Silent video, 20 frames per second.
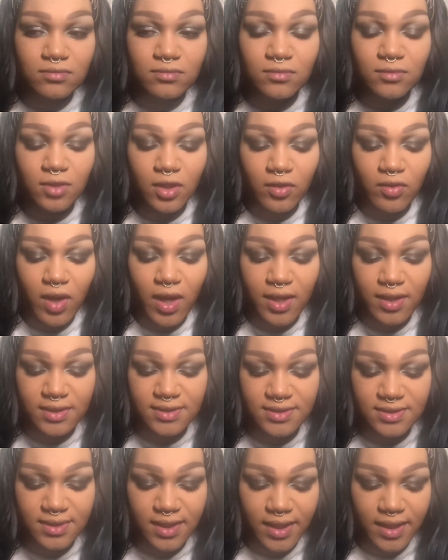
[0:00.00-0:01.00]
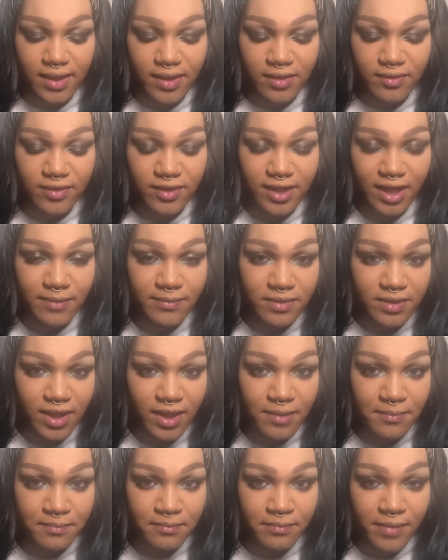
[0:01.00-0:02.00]
know how to say the name of
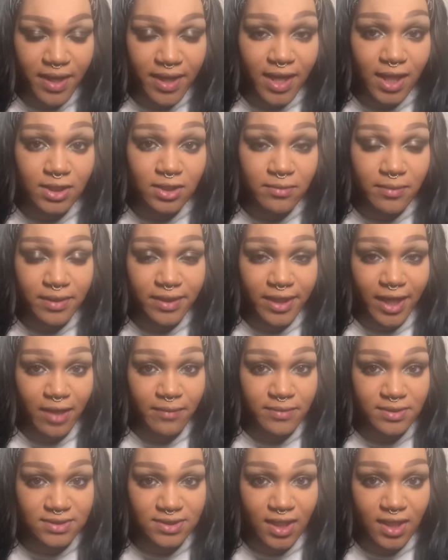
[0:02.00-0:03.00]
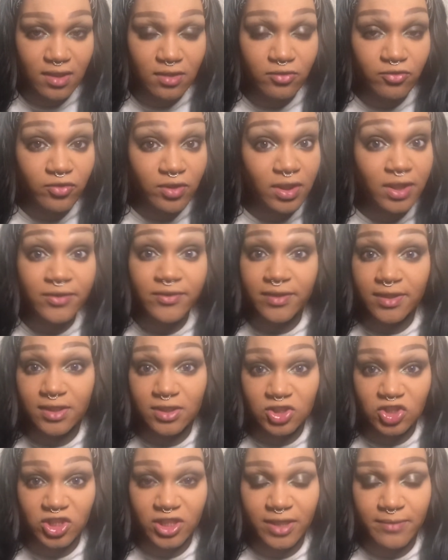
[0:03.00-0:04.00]
them, but I got them on Amazon, really
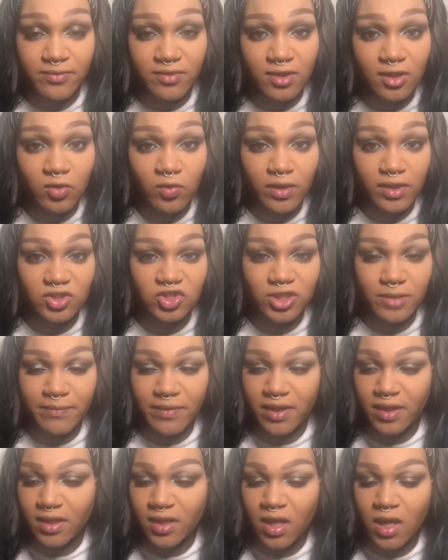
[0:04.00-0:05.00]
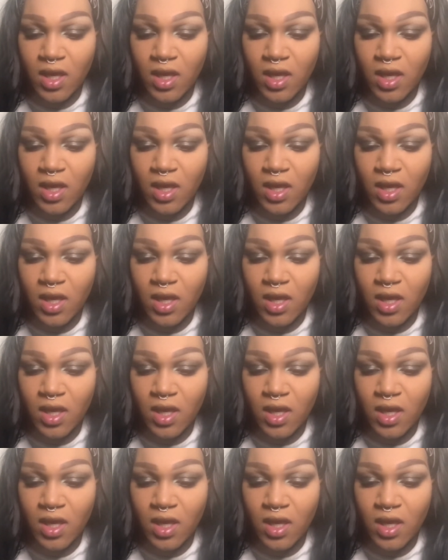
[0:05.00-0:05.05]
cheap, really quick shipping.